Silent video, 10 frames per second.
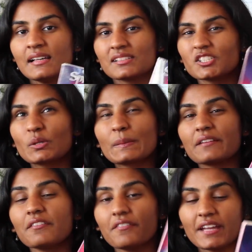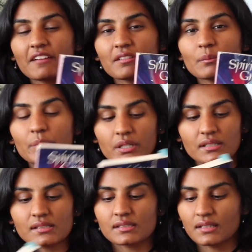This is one of my favorite
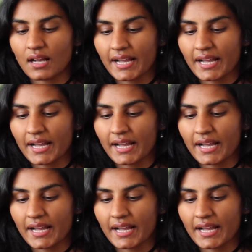books.